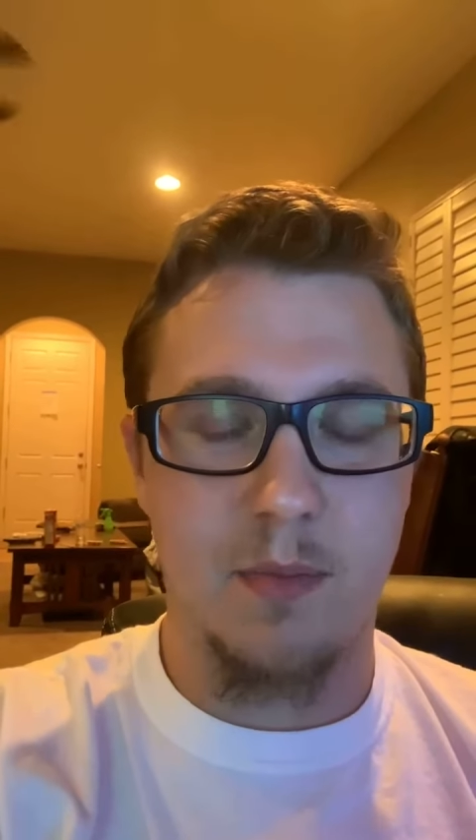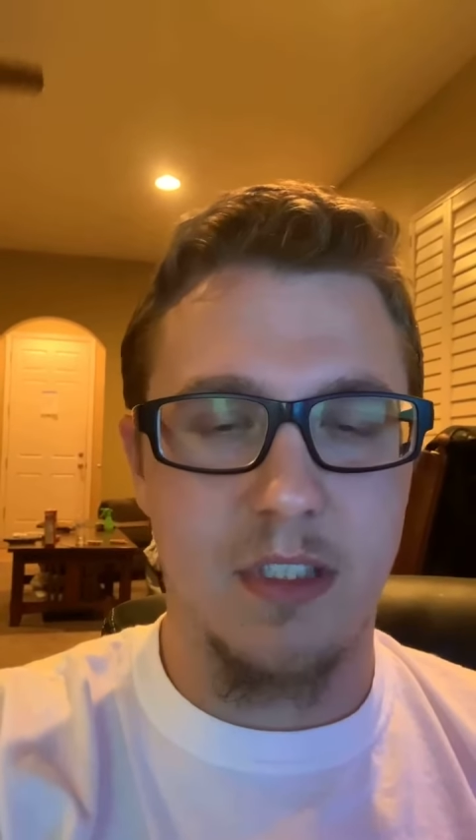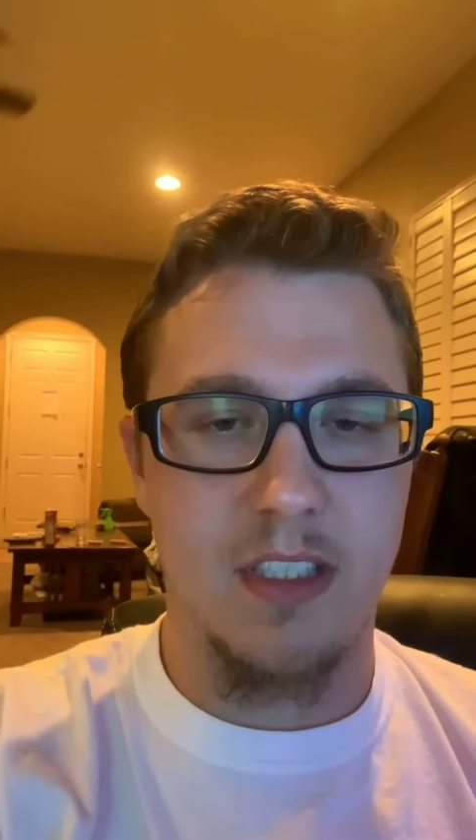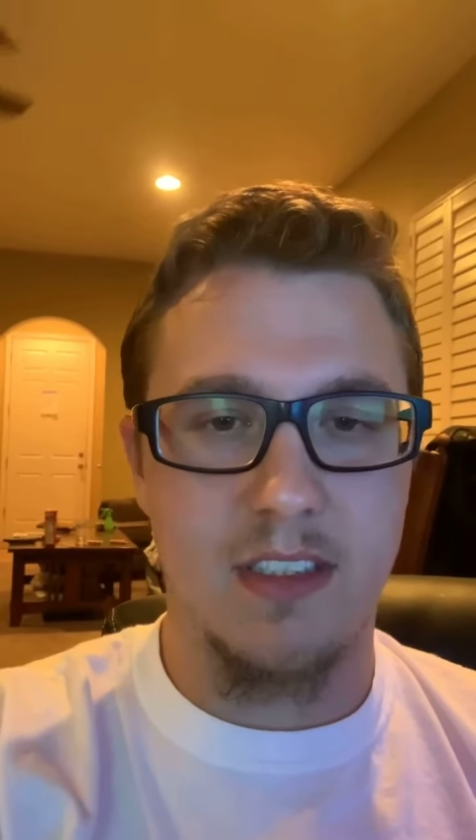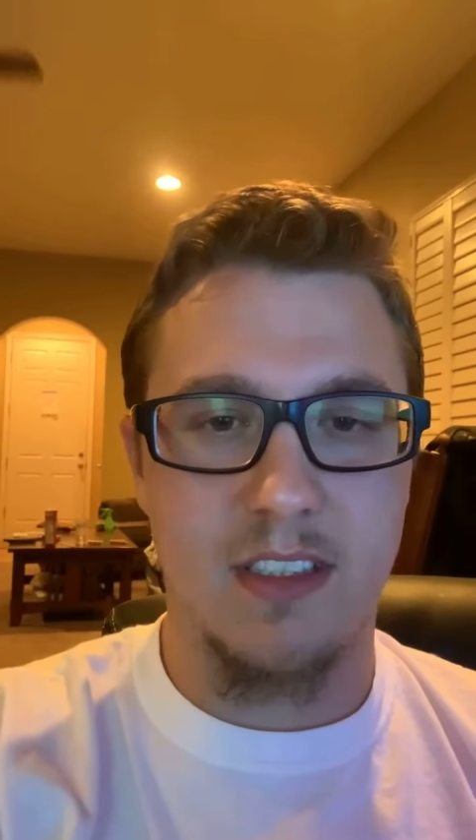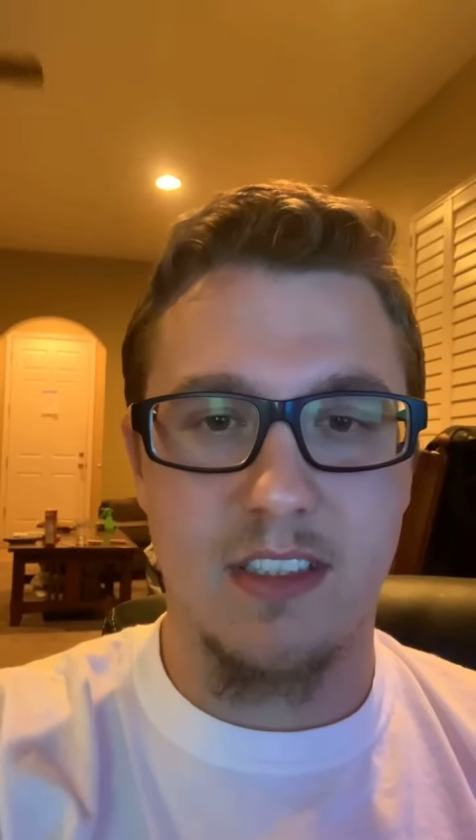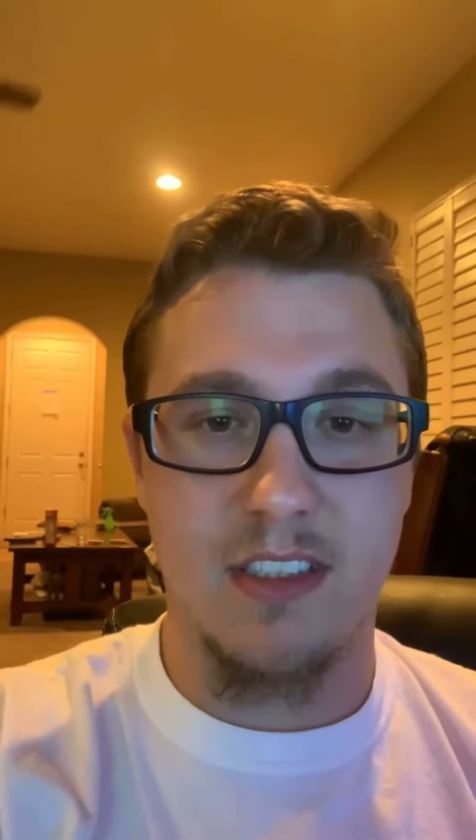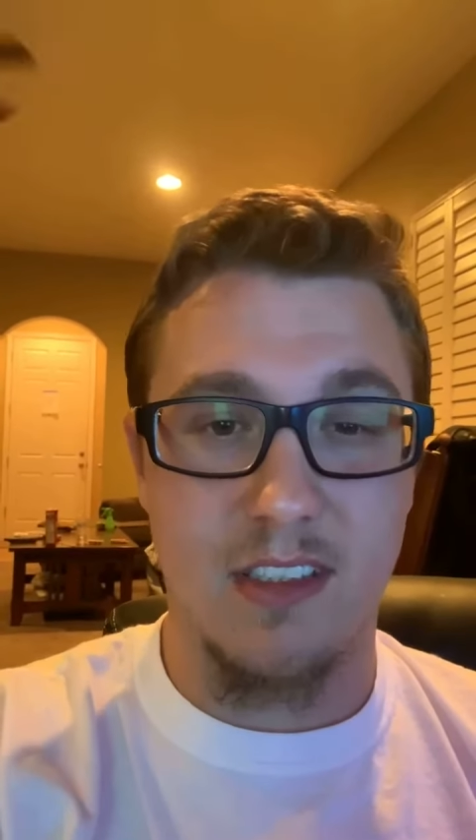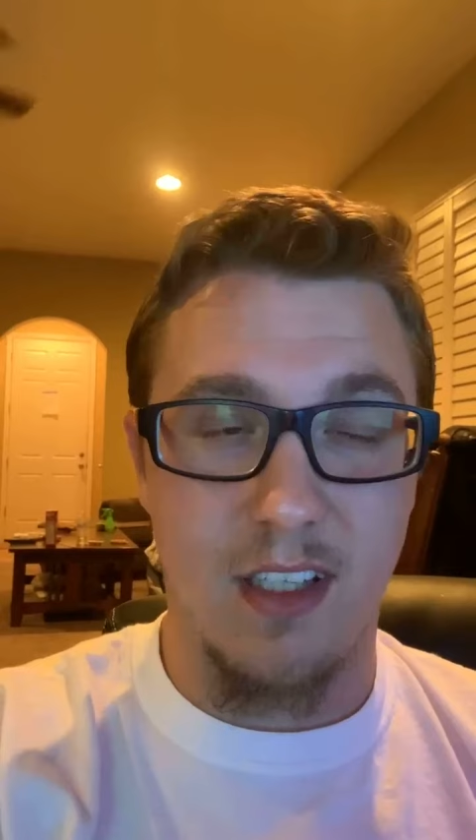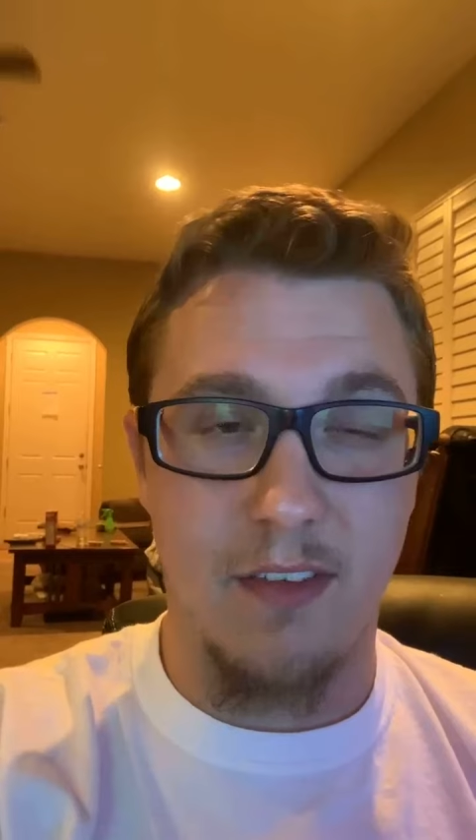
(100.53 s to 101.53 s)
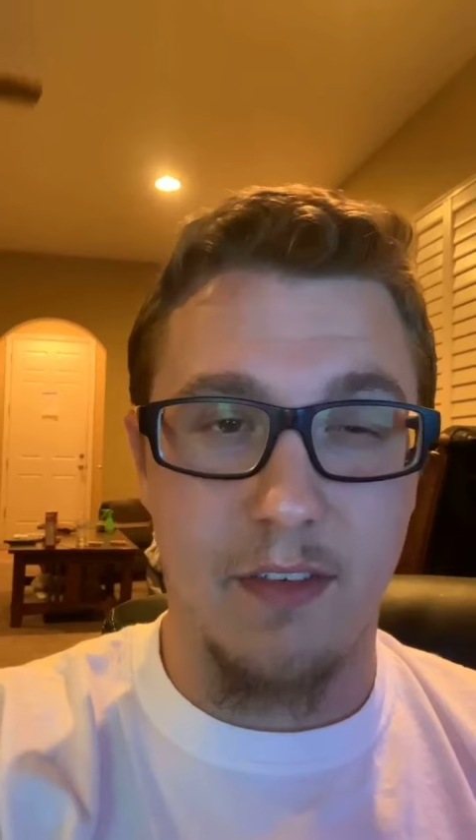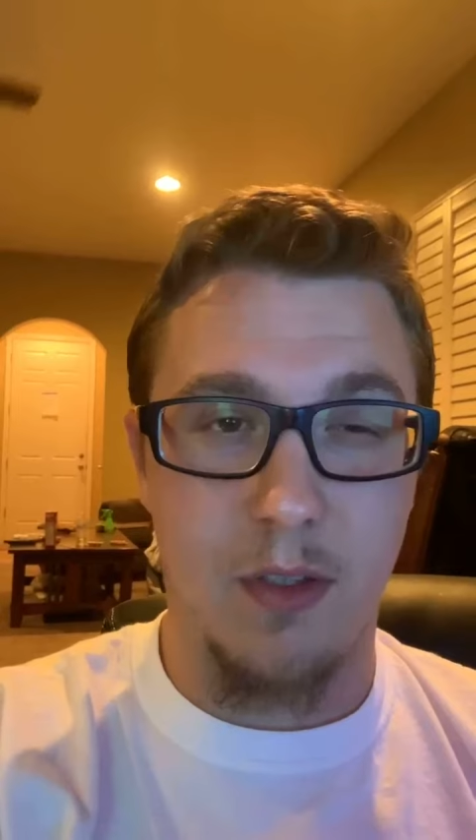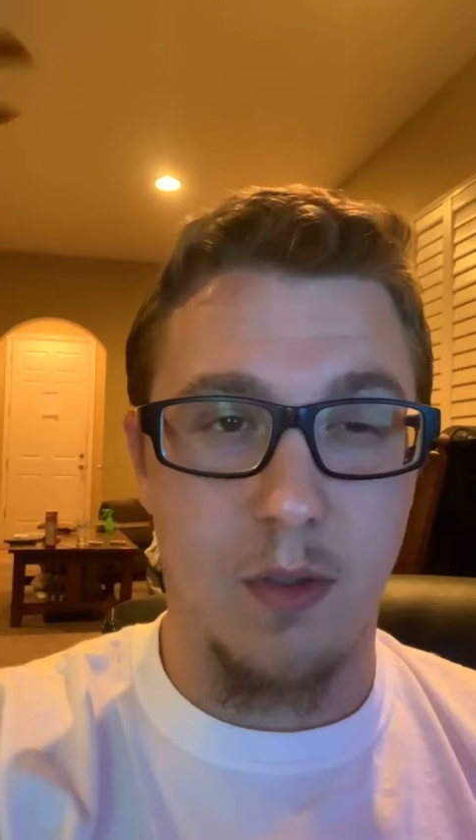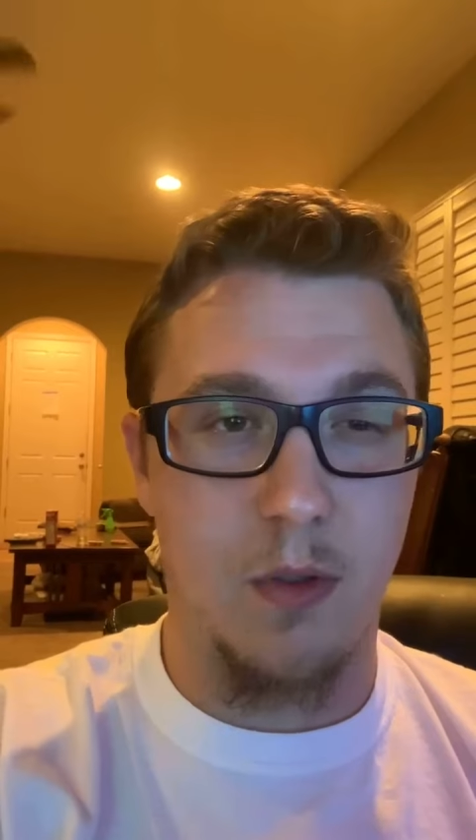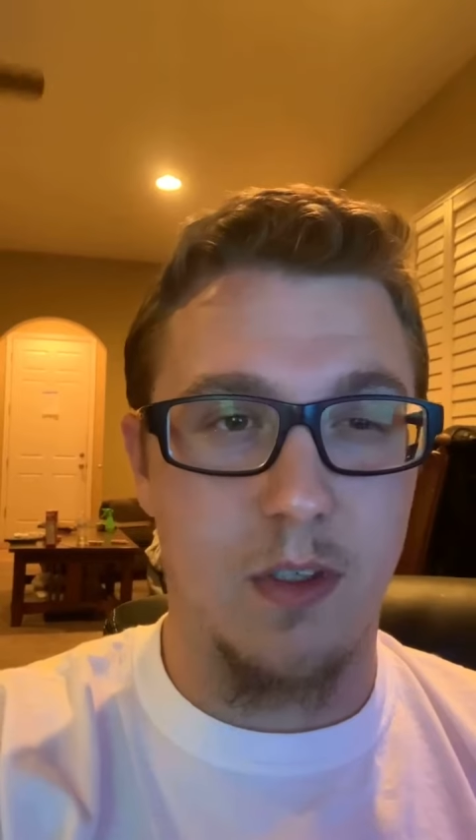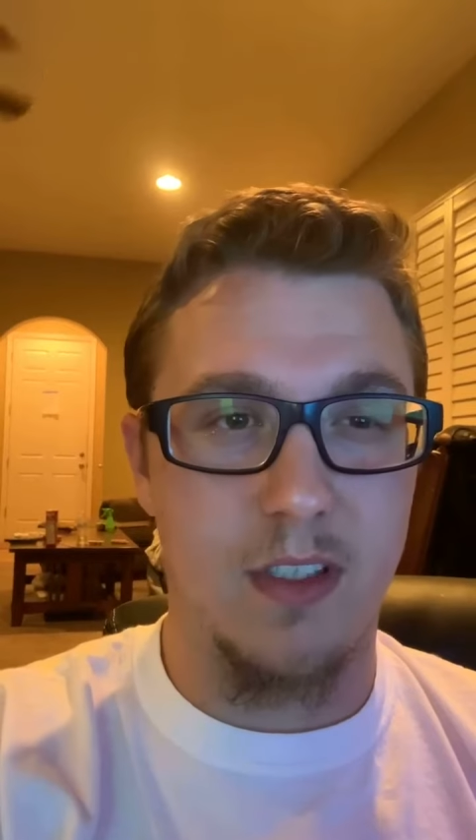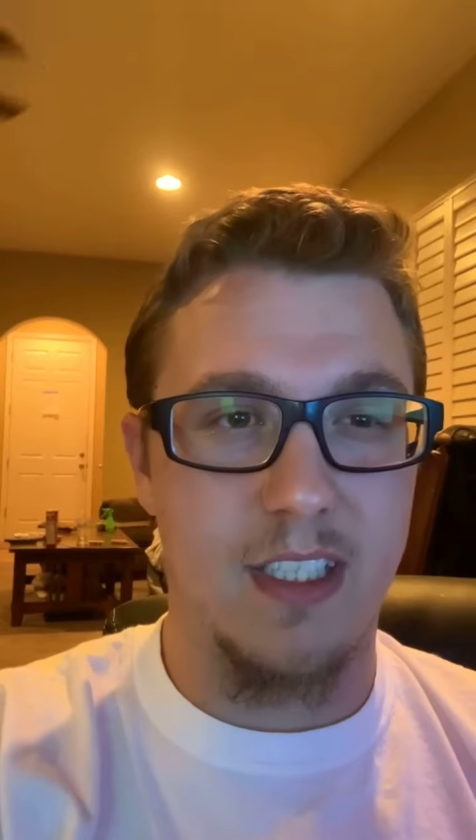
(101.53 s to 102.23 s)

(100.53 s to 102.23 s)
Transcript: but to just love the Lord